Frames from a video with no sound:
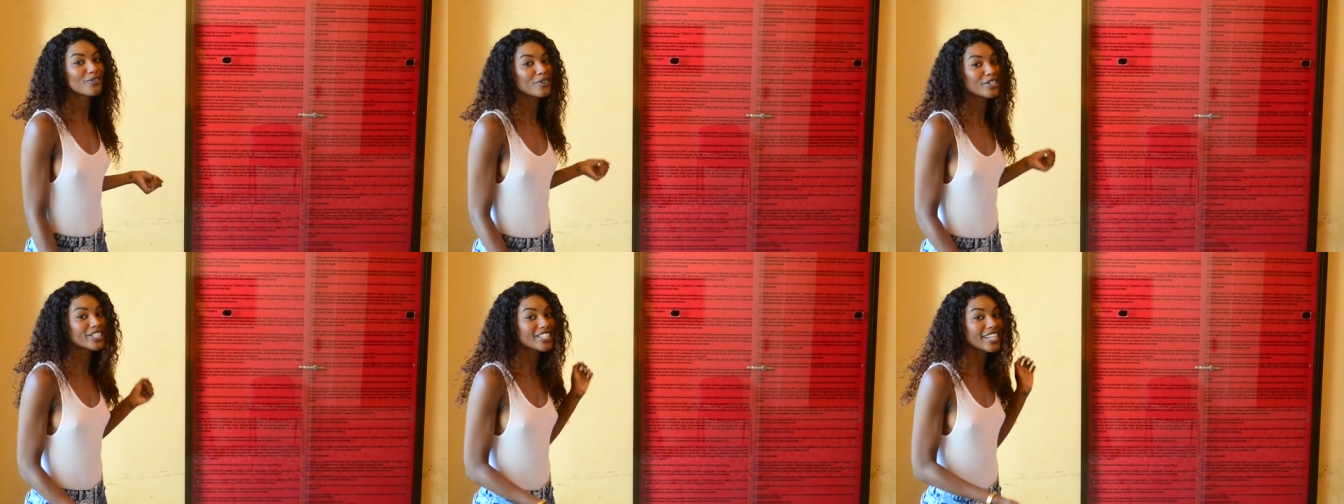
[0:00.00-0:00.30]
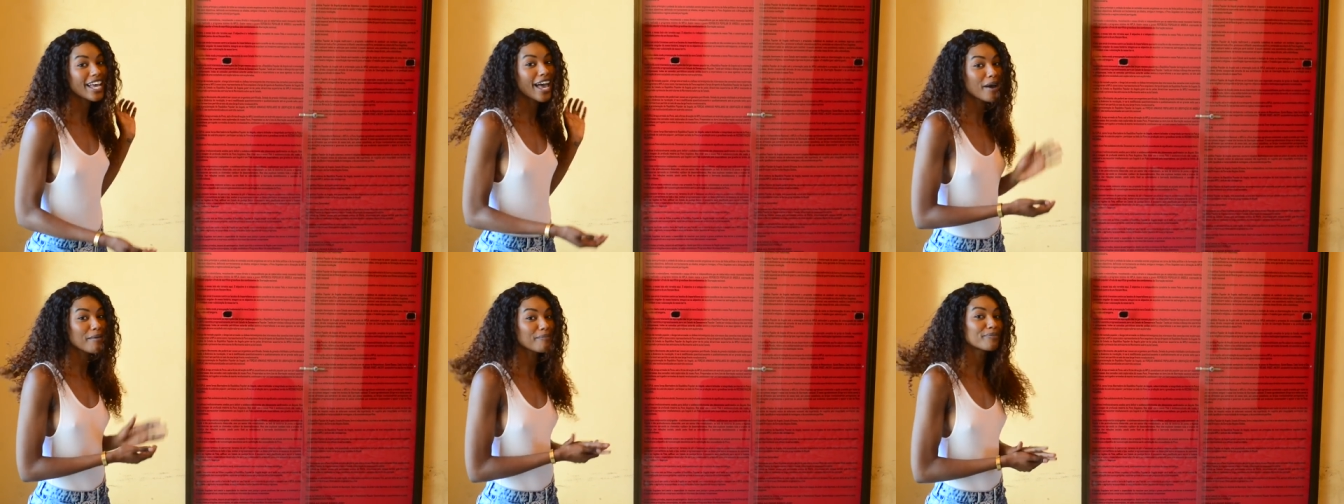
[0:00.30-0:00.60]

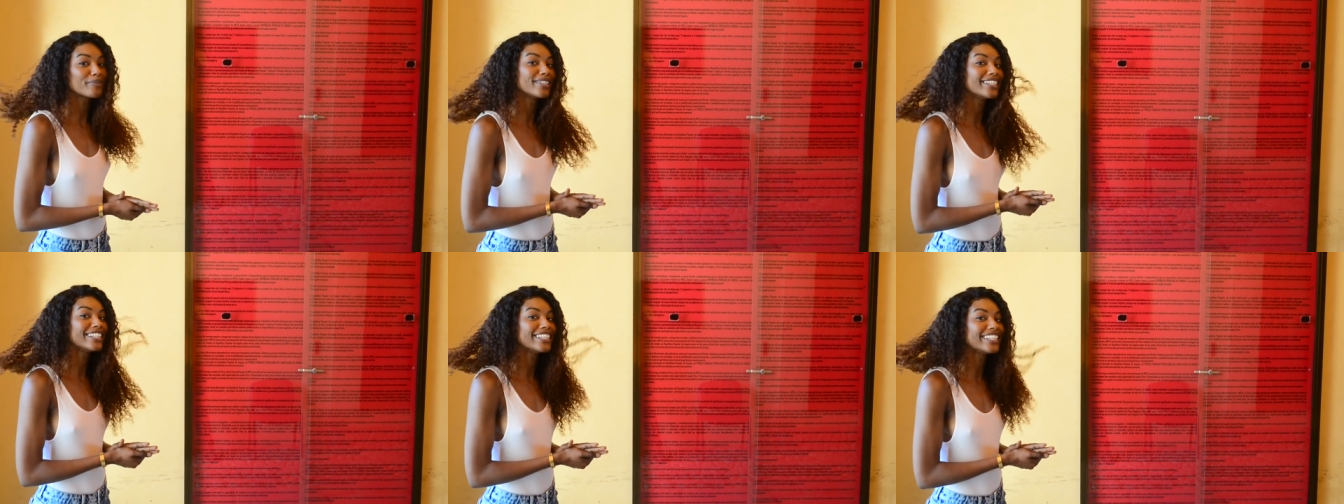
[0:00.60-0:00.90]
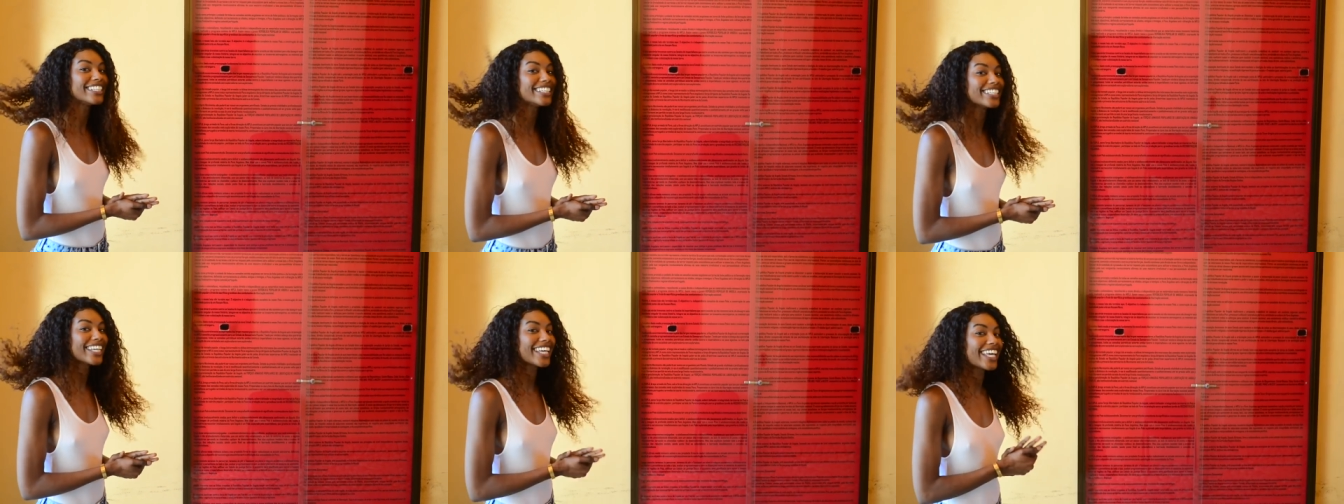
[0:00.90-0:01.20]
which
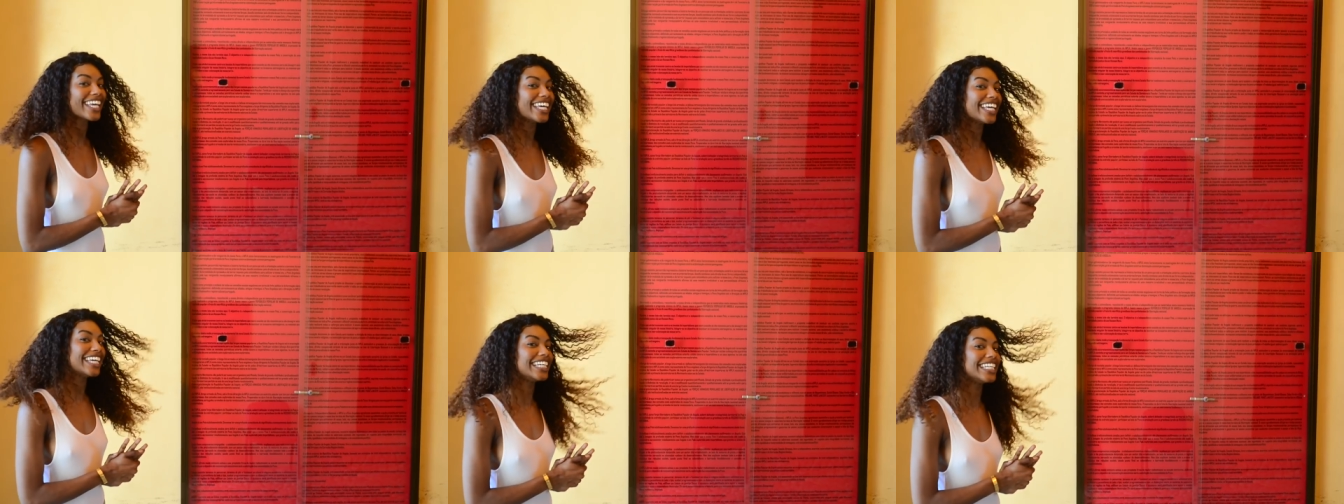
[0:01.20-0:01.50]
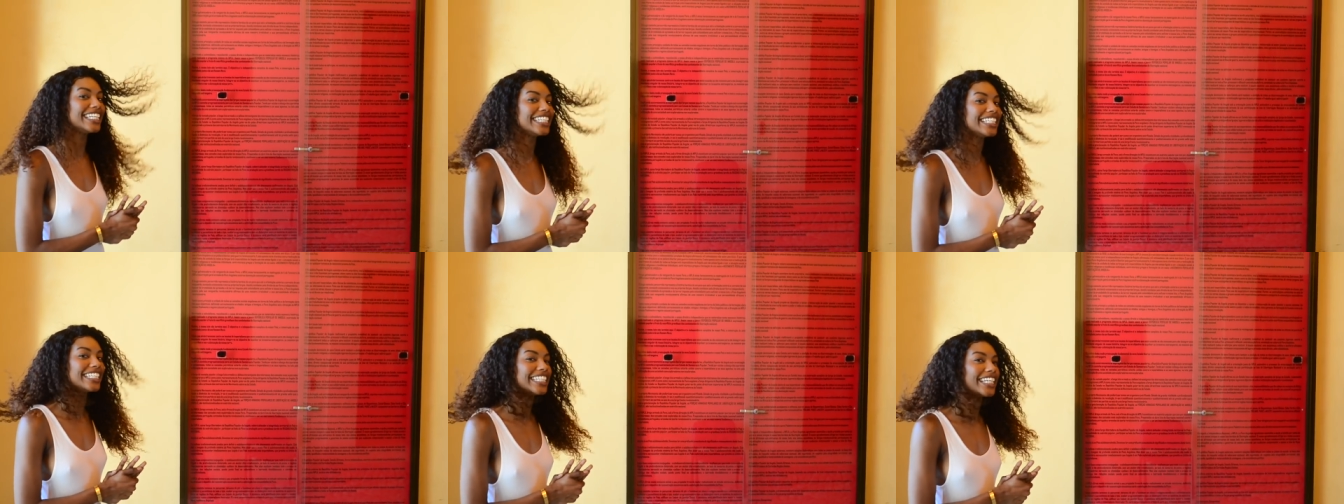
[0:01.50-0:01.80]
happened
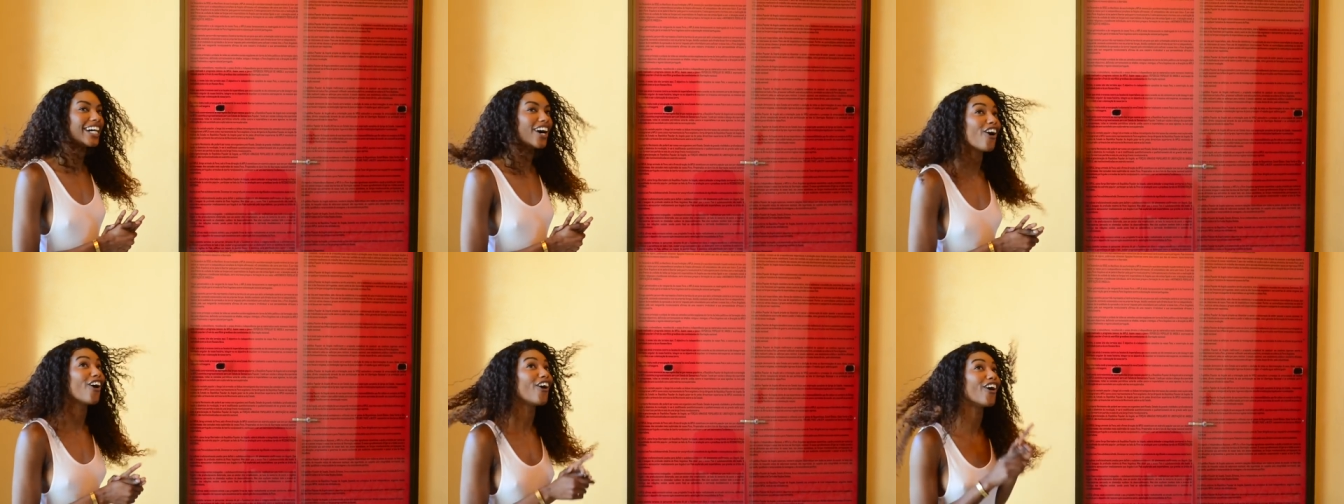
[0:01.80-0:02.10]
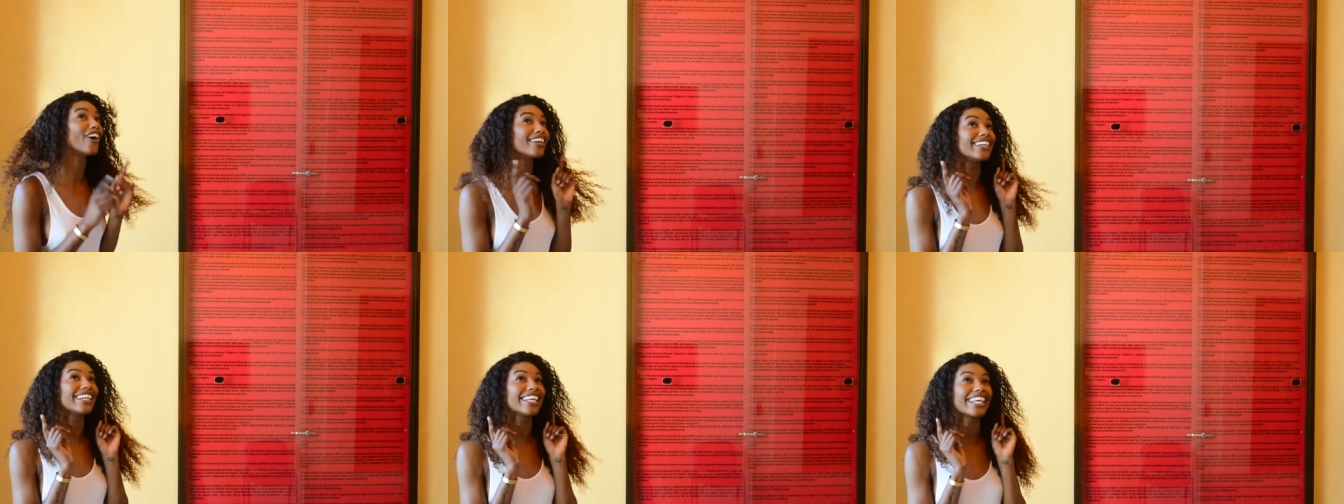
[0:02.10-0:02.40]
in,
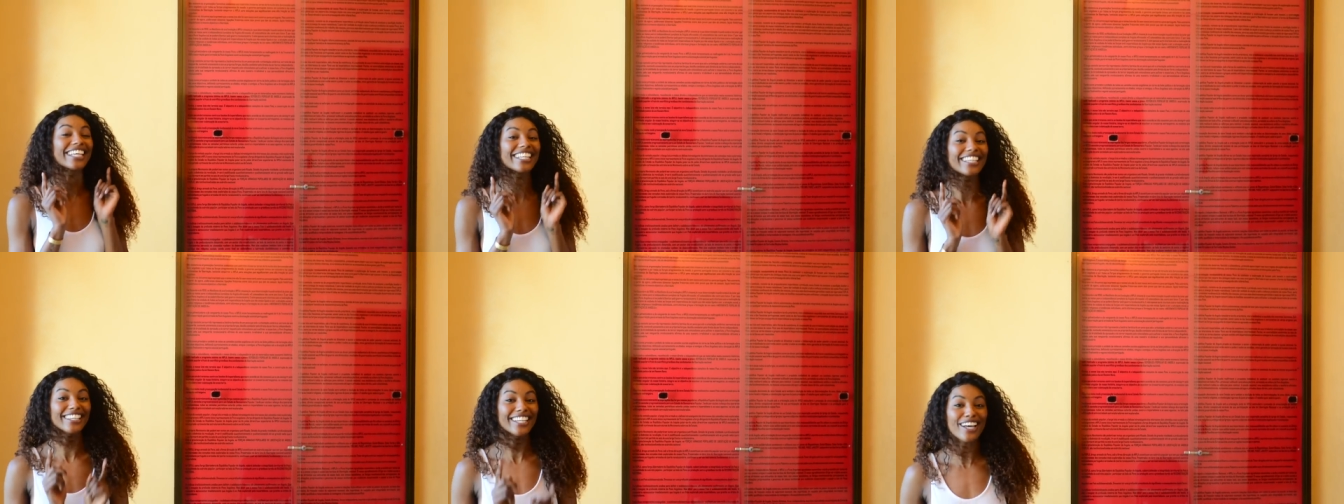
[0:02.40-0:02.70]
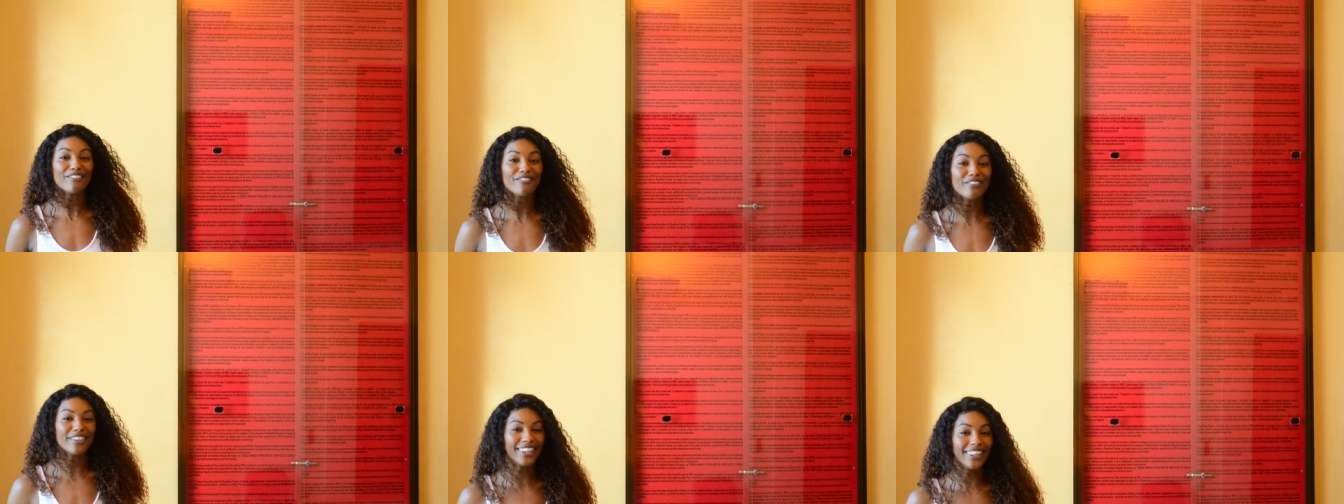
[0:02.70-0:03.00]
on
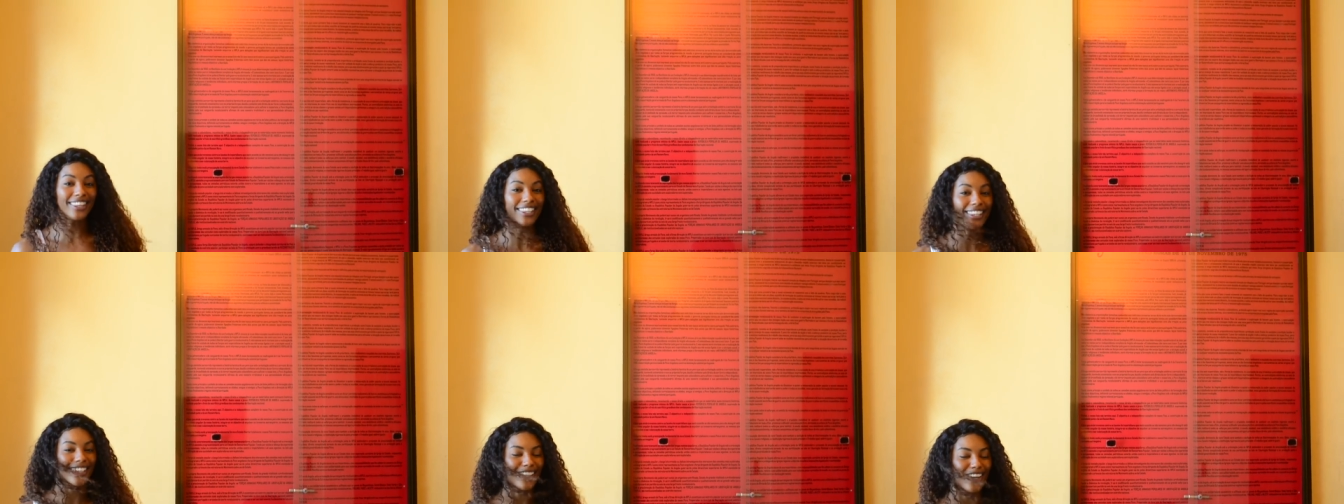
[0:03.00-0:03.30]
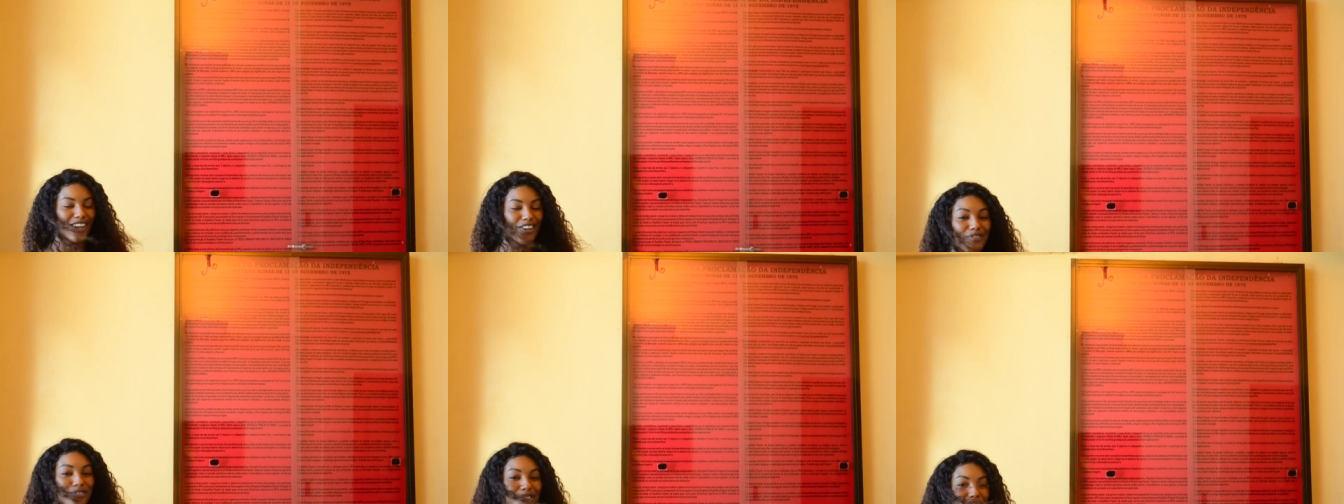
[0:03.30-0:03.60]
11th
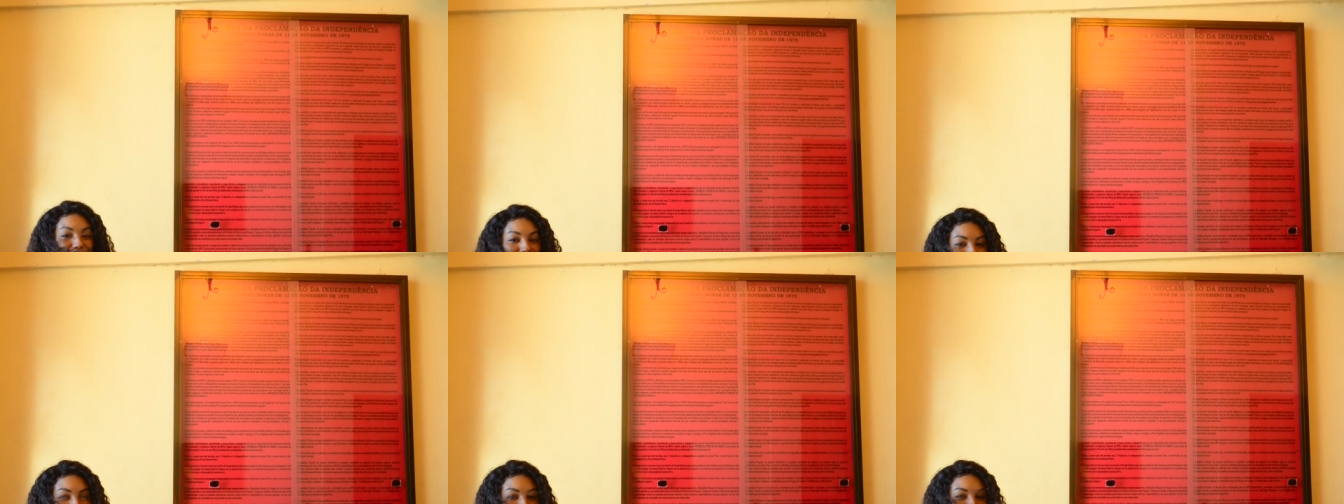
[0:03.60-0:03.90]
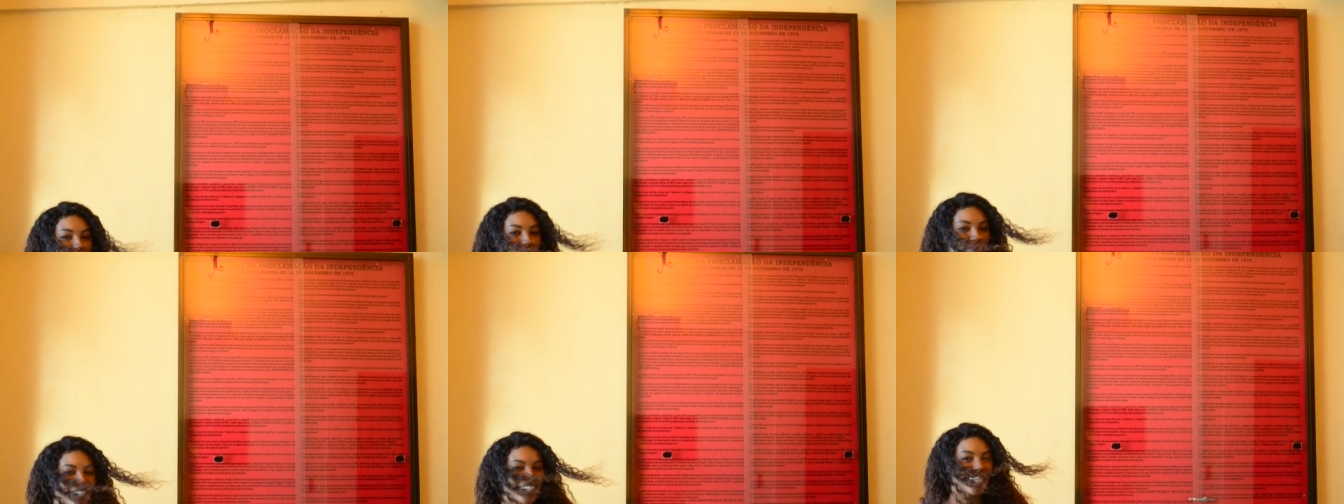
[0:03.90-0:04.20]
of
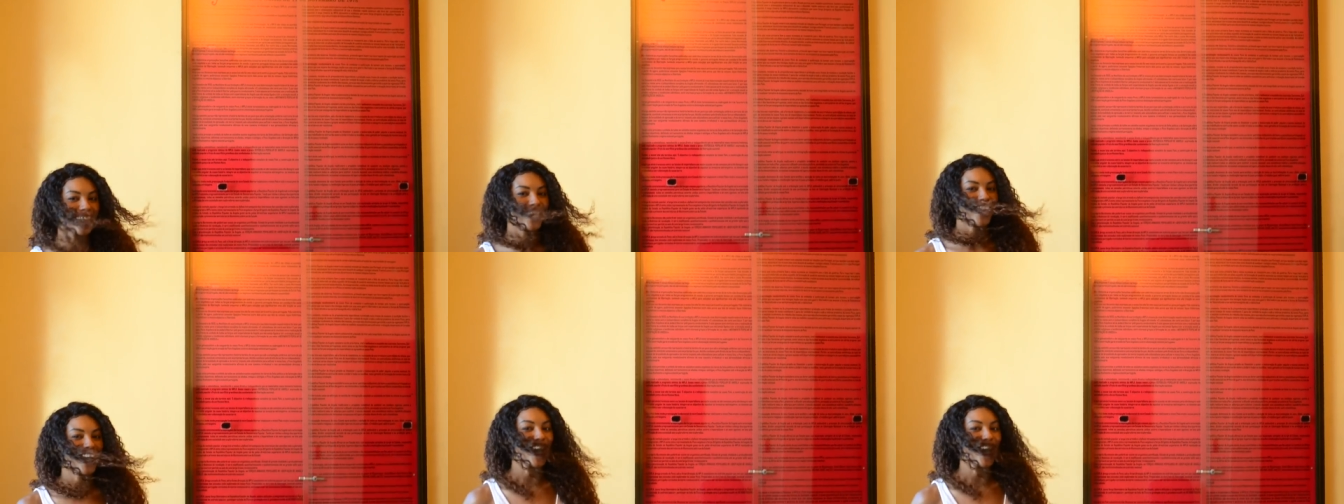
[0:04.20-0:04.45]
November